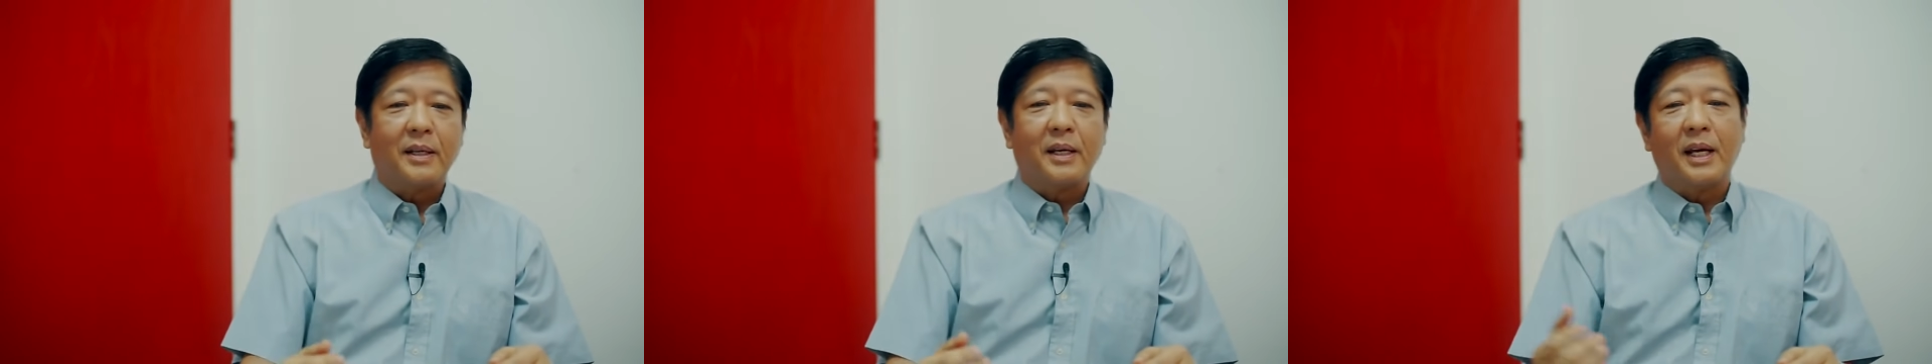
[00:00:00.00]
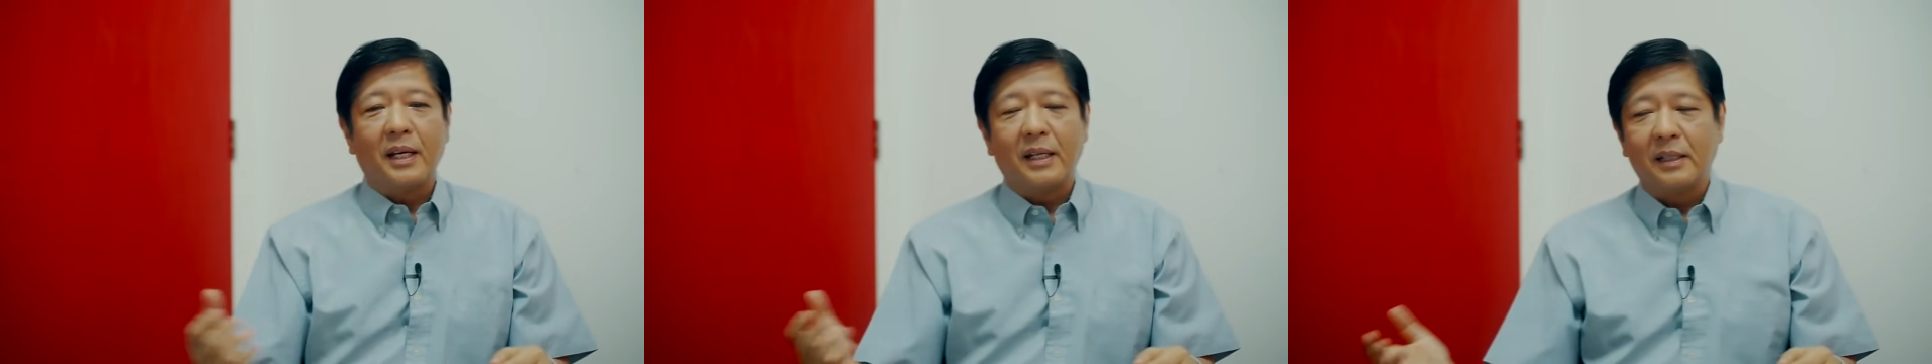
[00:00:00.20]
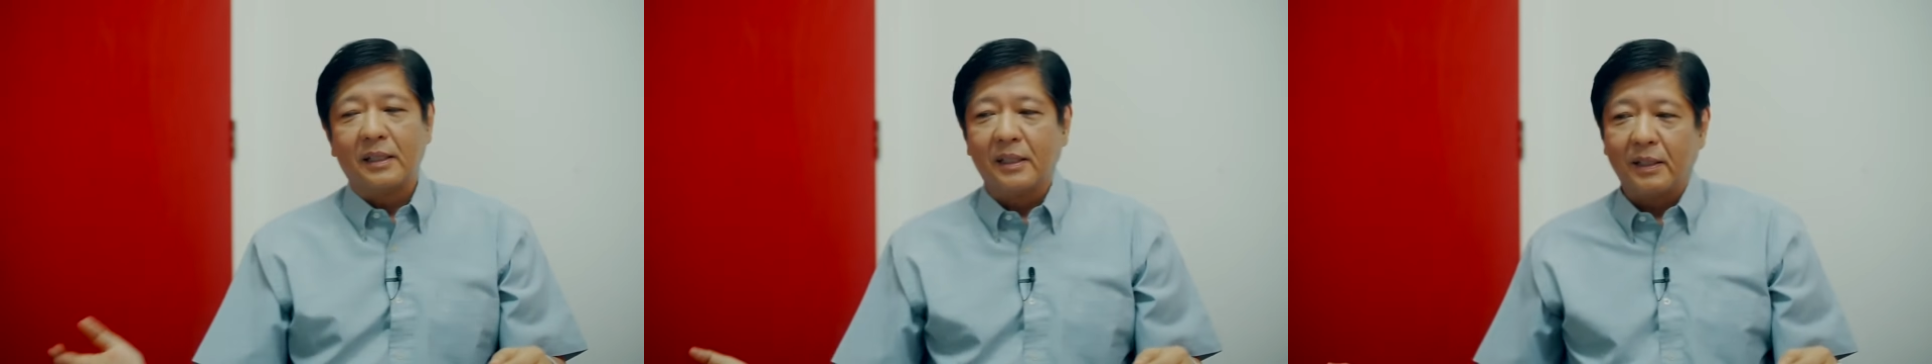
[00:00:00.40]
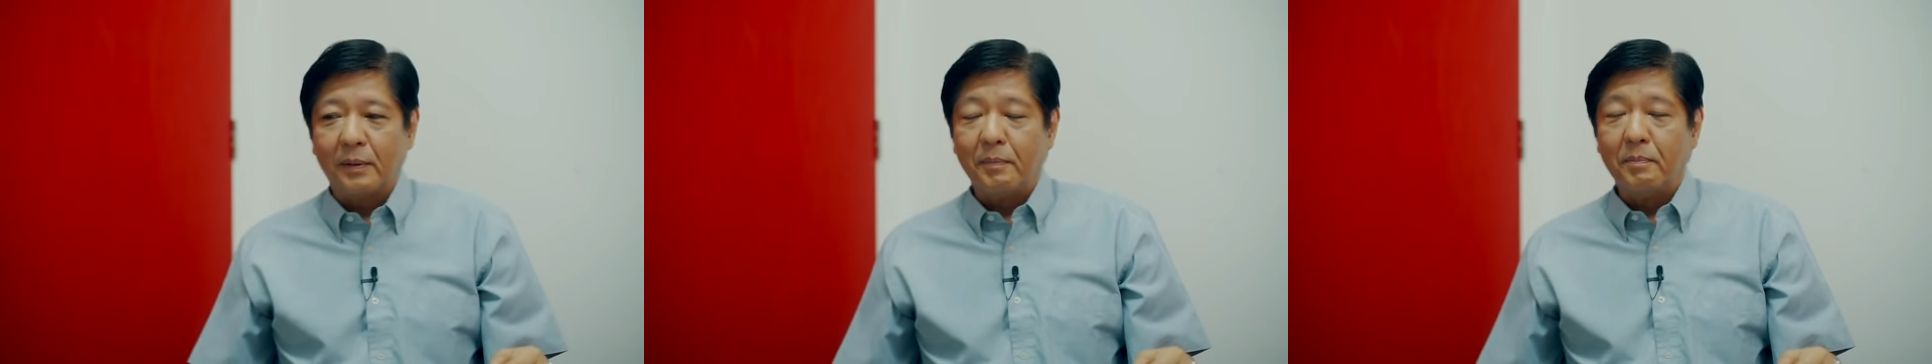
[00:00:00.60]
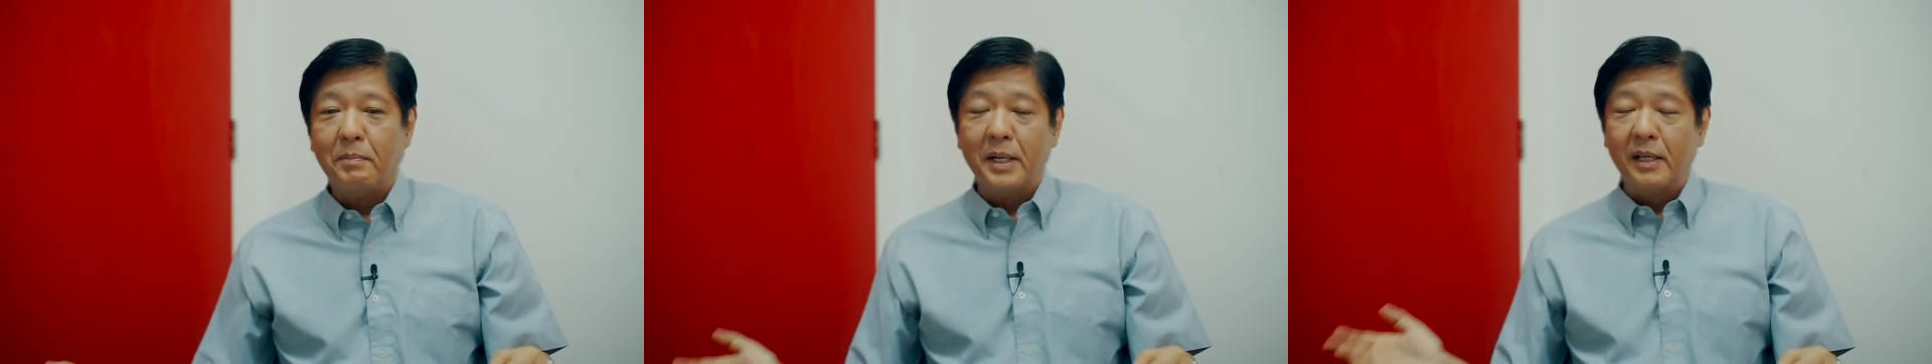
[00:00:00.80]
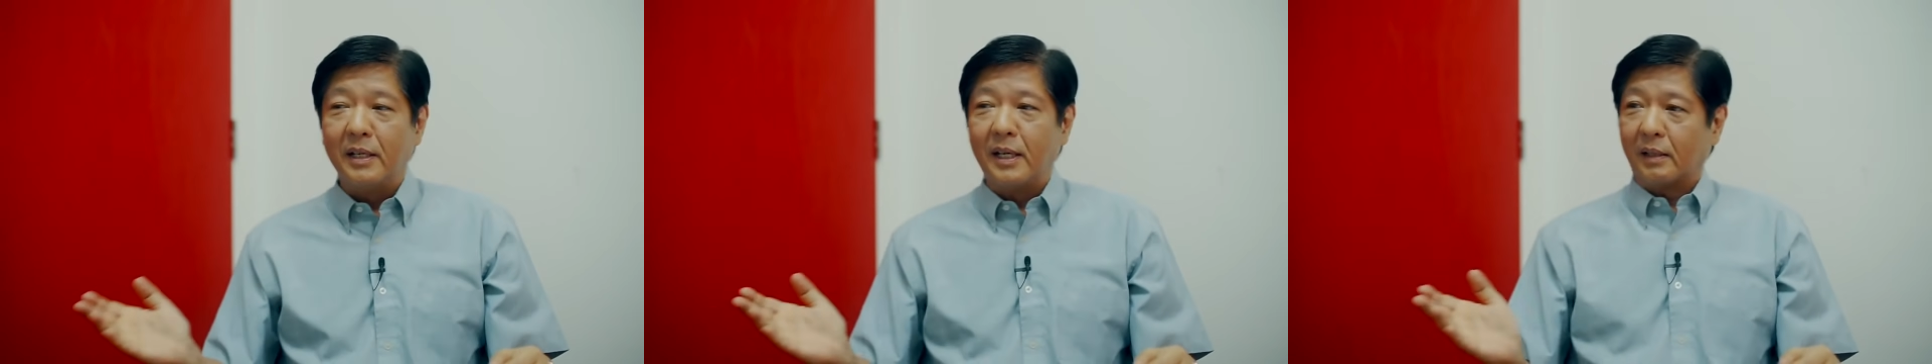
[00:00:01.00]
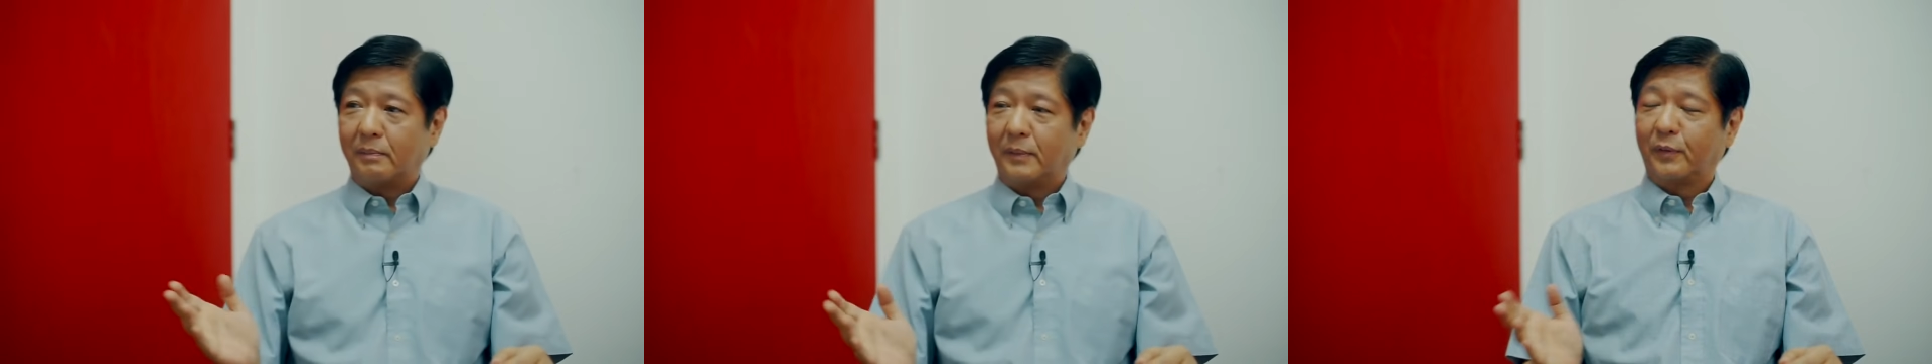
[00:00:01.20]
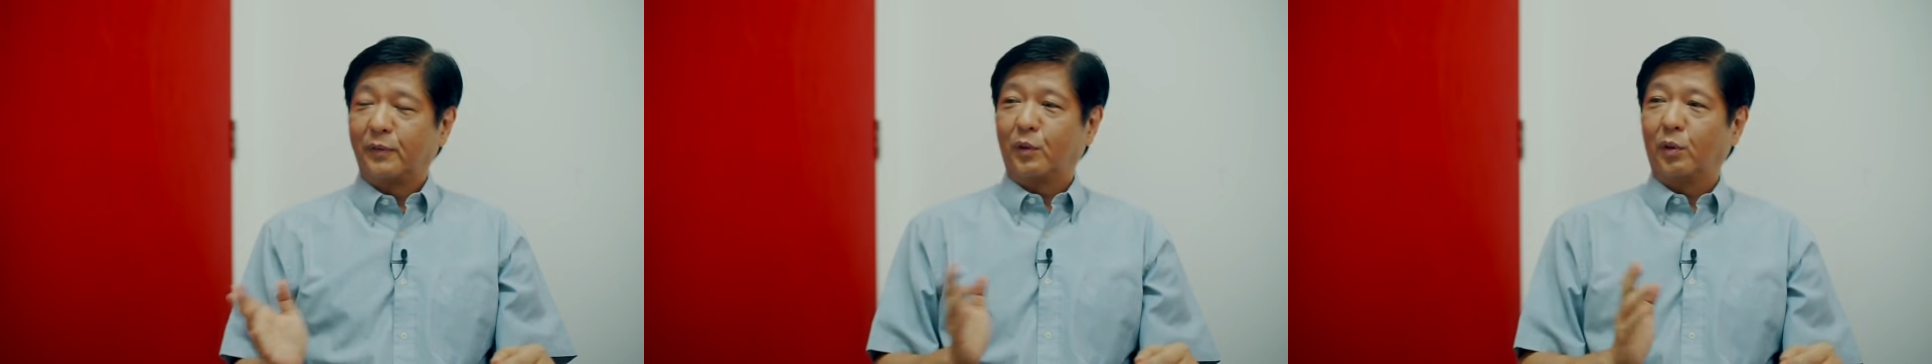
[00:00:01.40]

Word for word: And Miriam, of